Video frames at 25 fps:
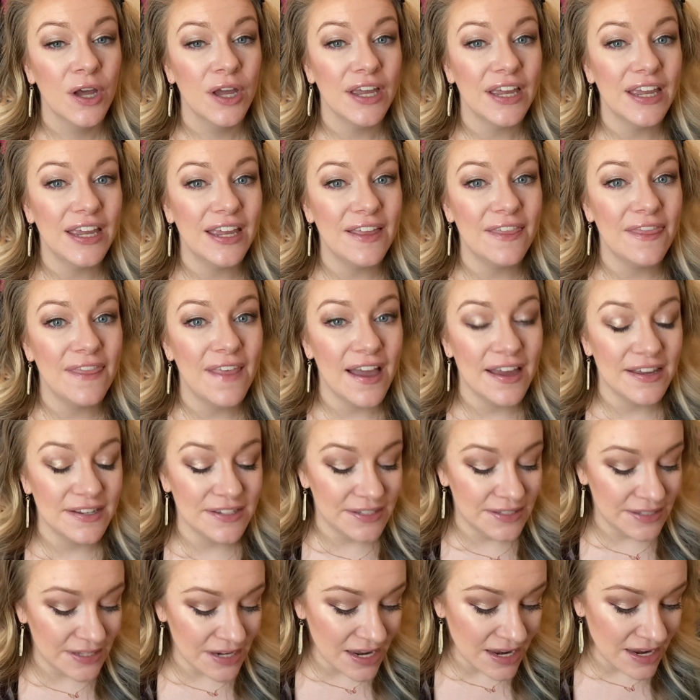in that
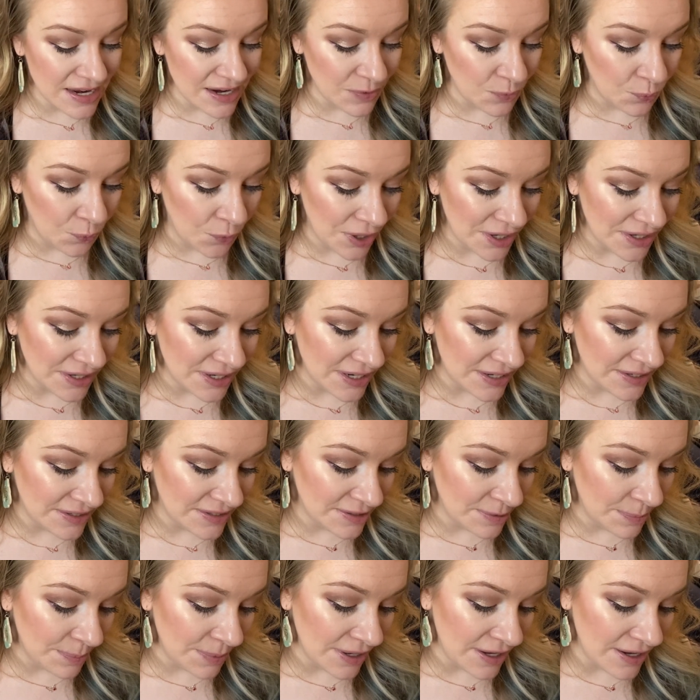scene, what needs
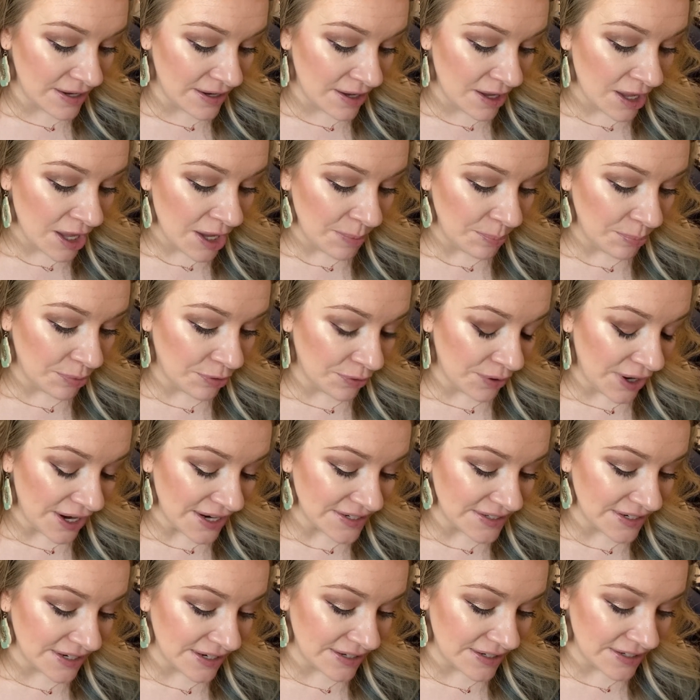to be
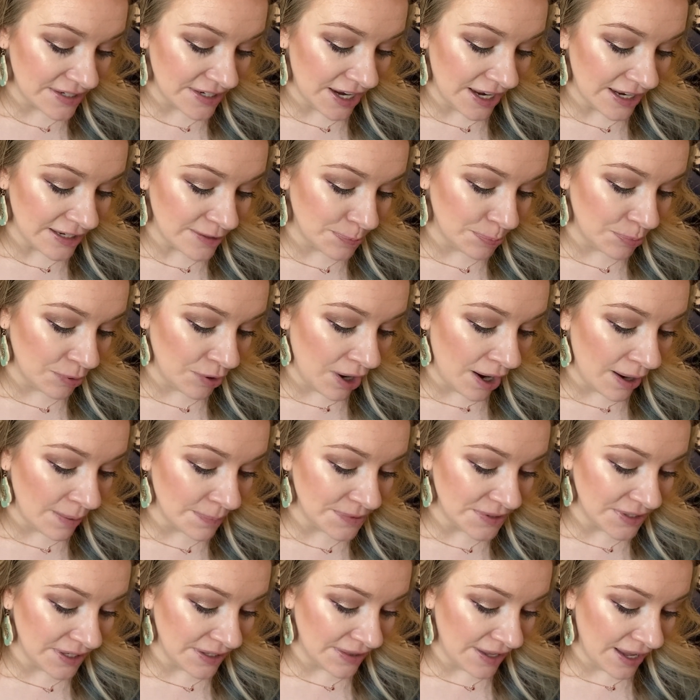present as props
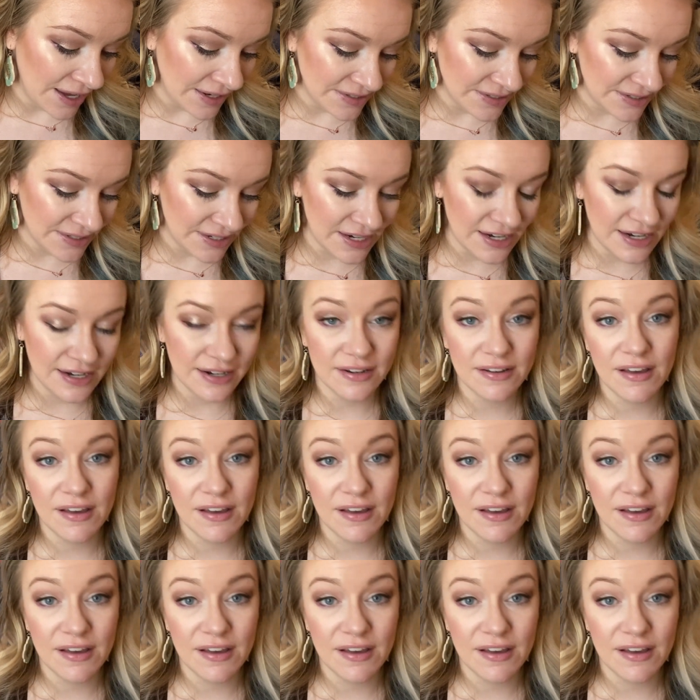in that scene.